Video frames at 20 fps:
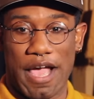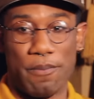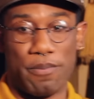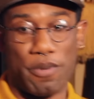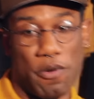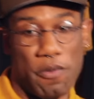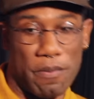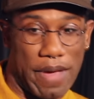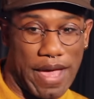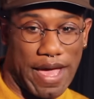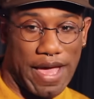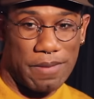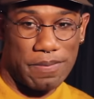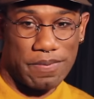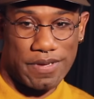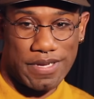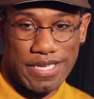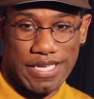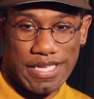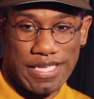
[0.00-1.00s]
boom
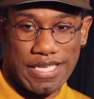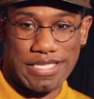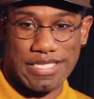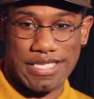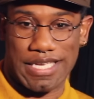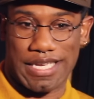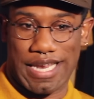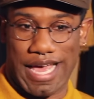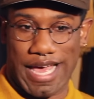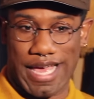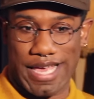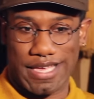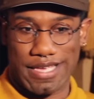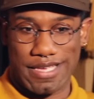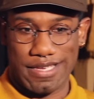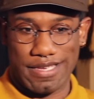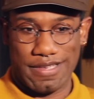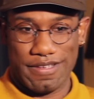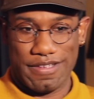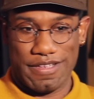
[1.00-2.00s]
bap to
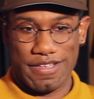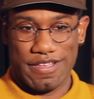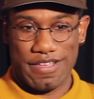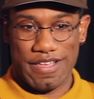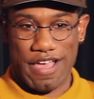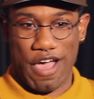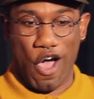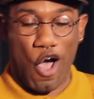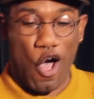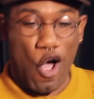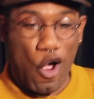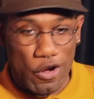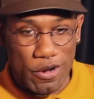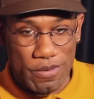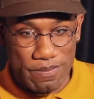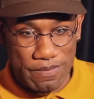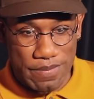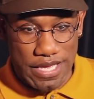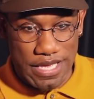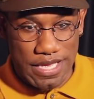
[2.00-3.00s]
like
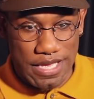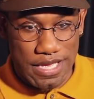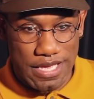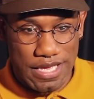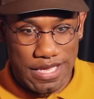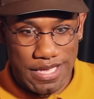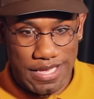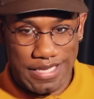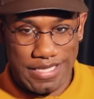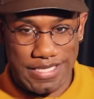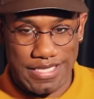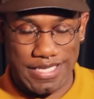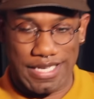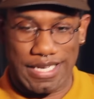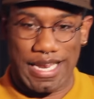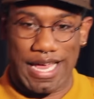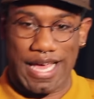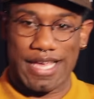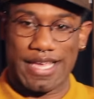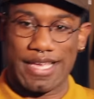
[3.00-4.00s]
R&B to
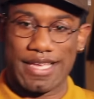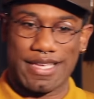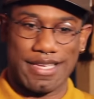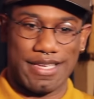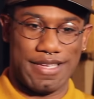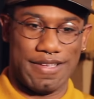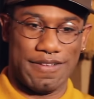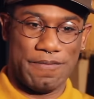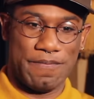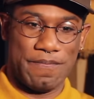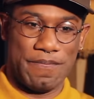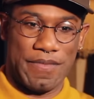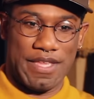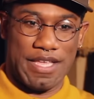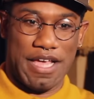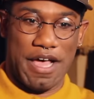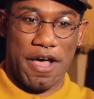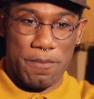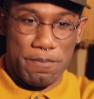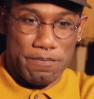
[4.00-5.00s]
like
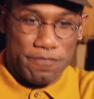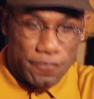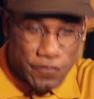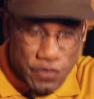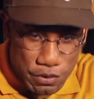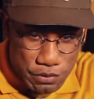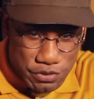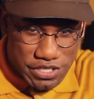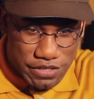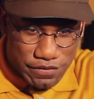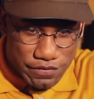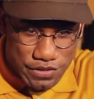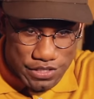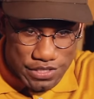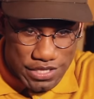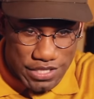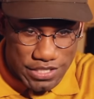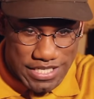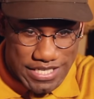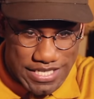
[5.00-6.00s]
fusion
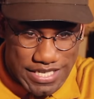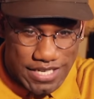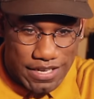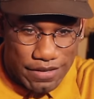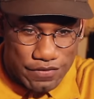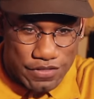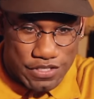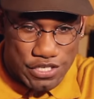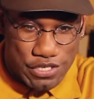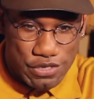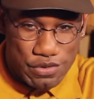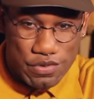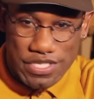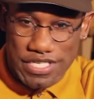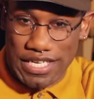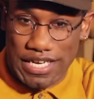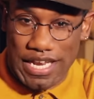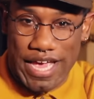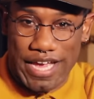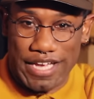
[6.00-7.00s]
of two
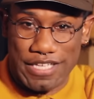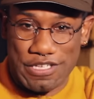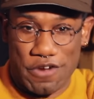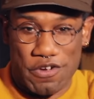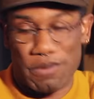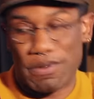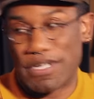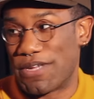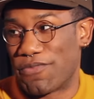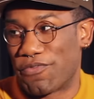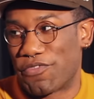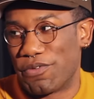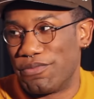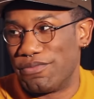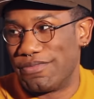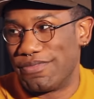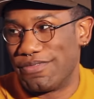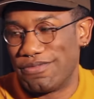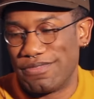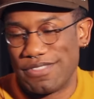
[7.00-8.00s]
to like turn up. Cause I'm
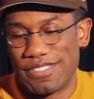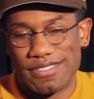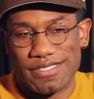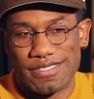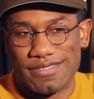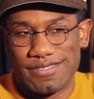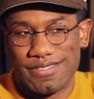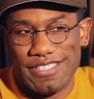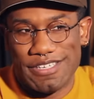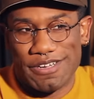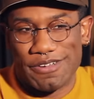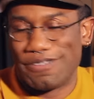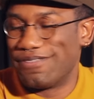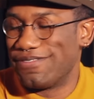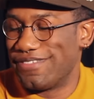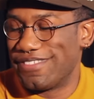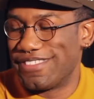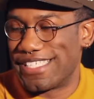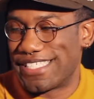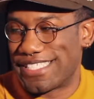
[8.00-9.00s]
from you know,
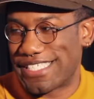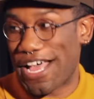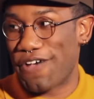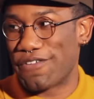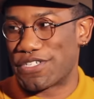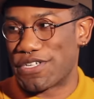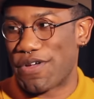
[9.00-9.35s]
the South.